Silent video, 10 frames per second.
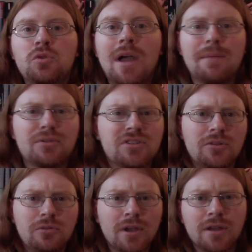to
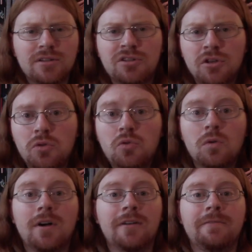episode
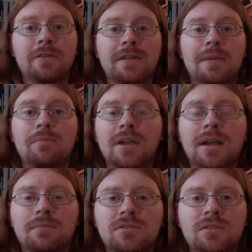2 of Video Game
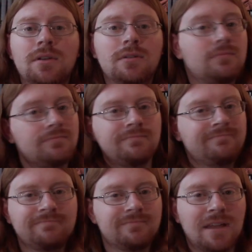Pickups.
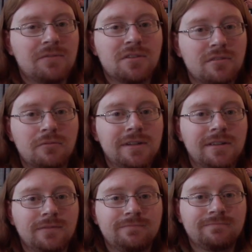That was a
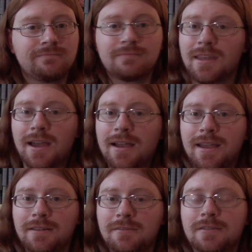3. I
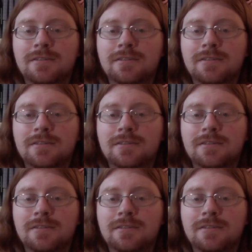can't do